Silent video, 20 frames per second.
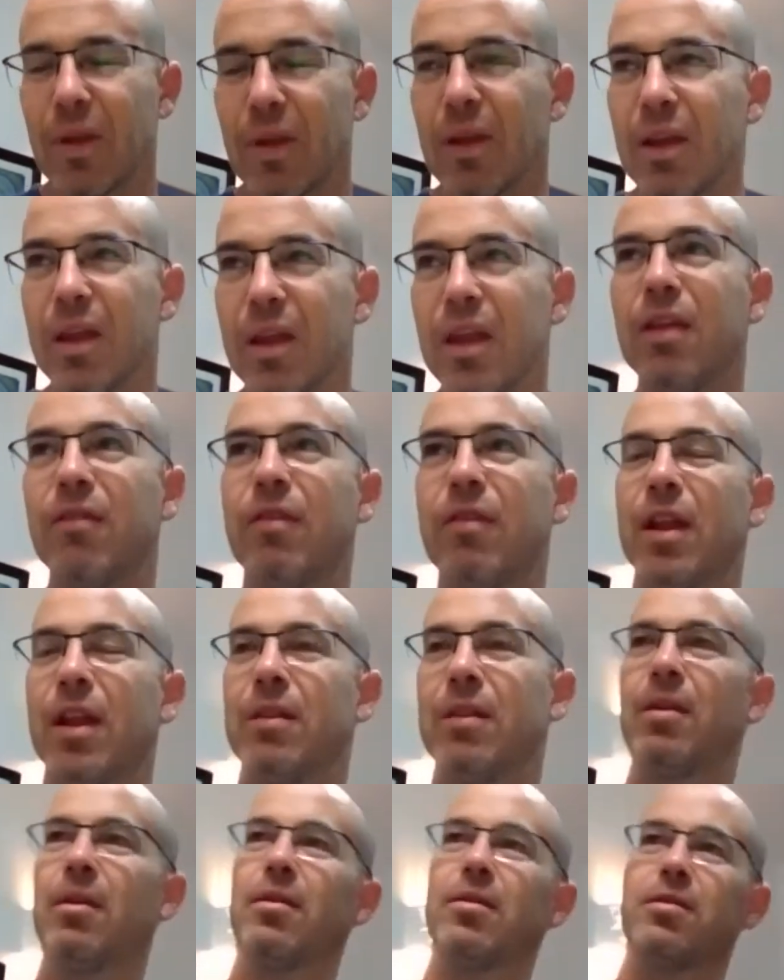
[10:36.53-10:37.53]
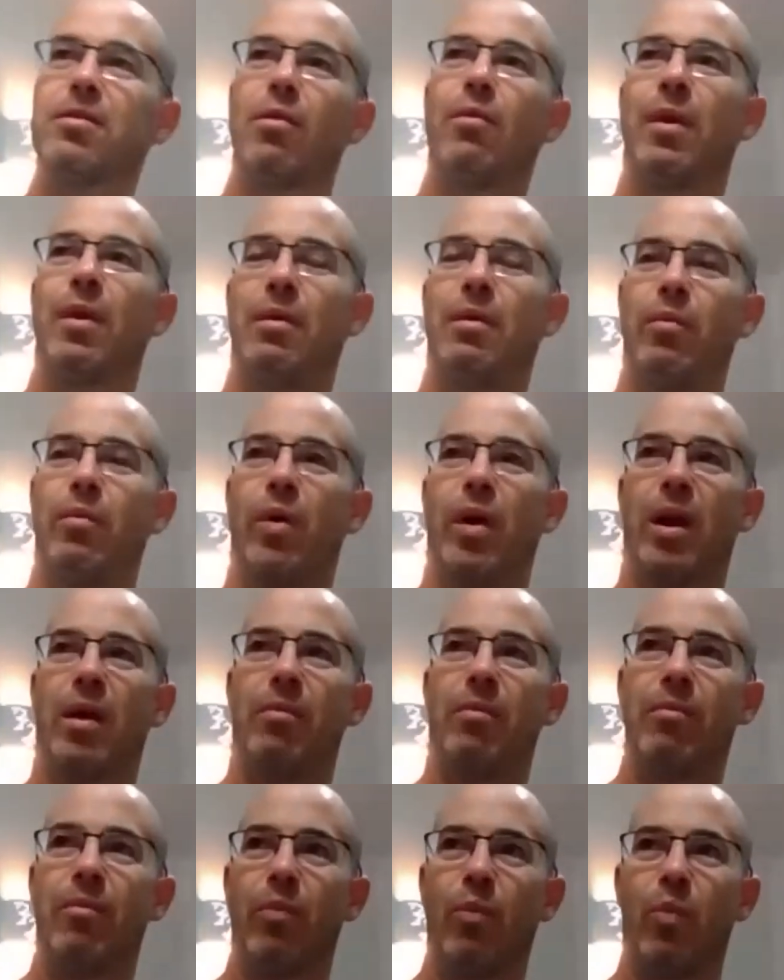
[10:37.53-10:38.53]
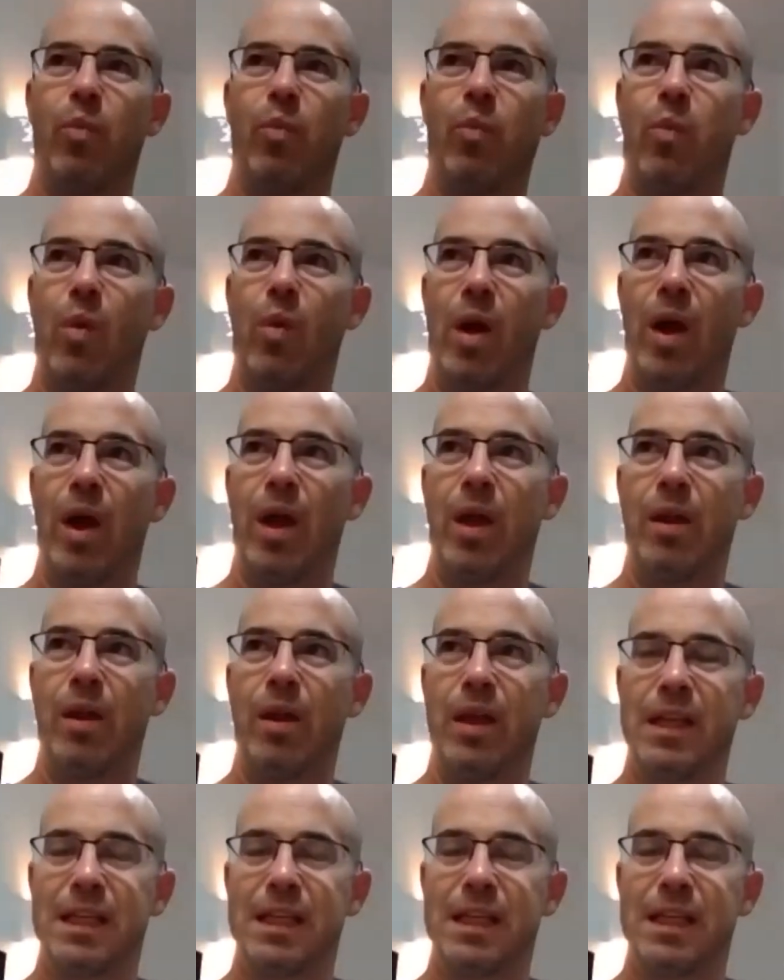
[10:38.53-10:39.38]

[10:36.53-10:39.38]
even so when